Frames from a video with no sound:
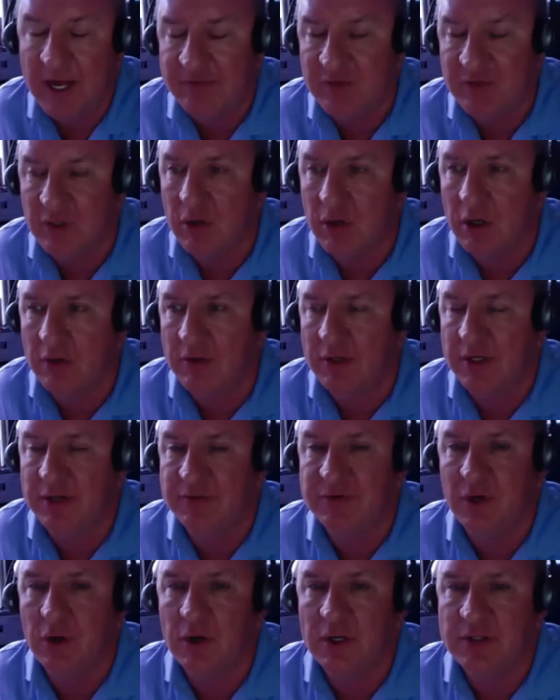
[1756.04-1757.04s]
have to call the
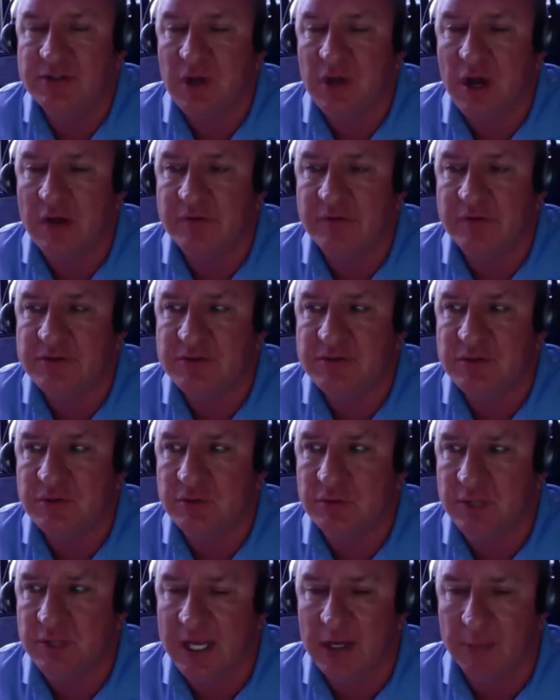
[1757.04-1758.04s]
attorney's office
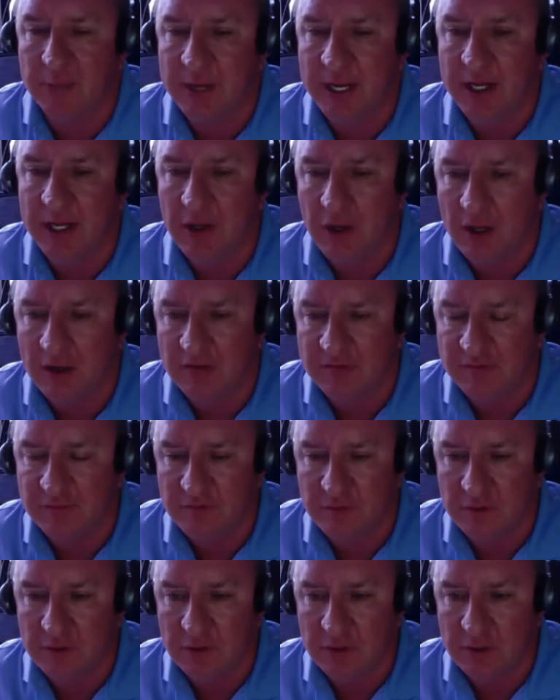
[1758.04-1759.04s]
to get a payoff.
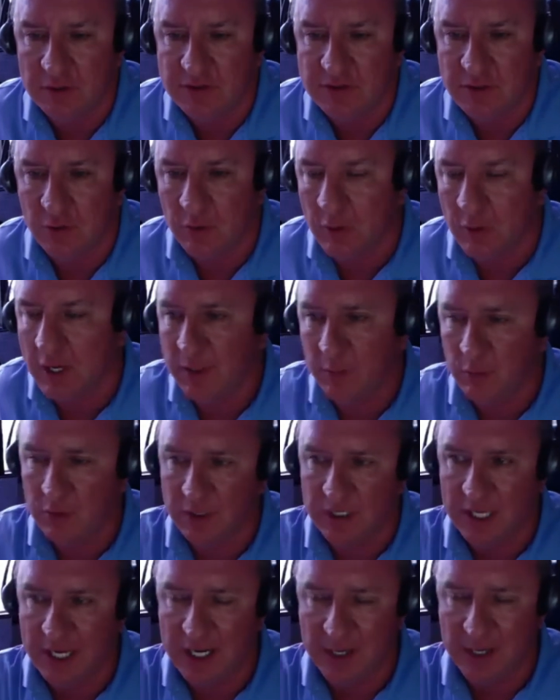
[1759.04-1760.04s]
So why
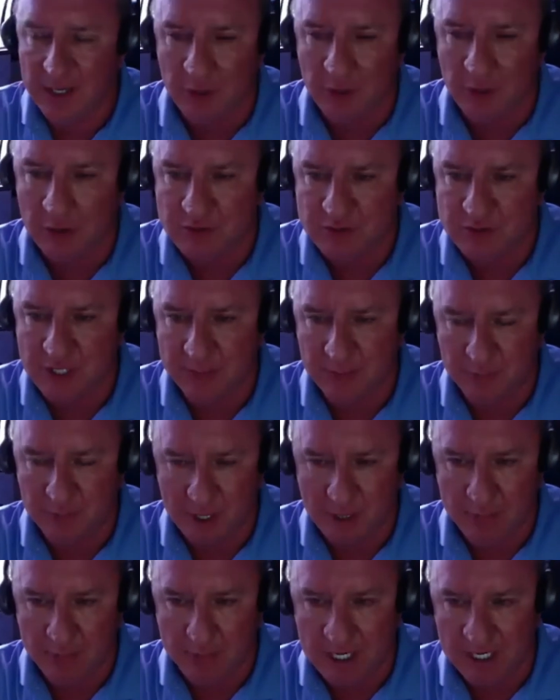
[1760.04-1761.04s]
wouldn't I approach them
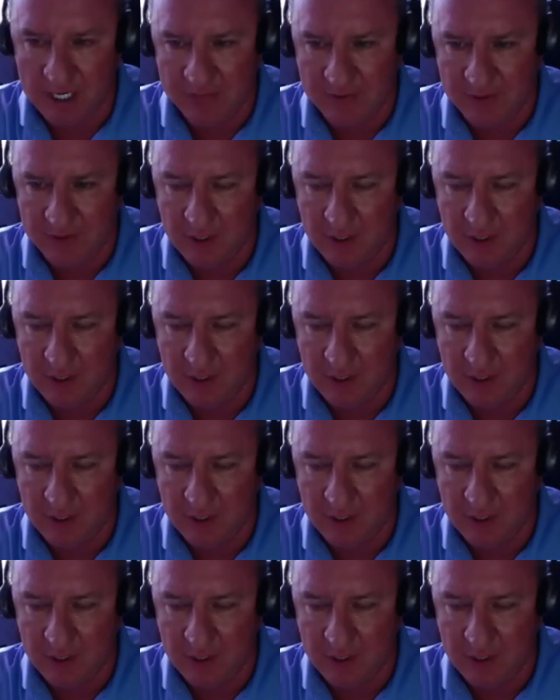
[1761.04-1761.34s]
about buying the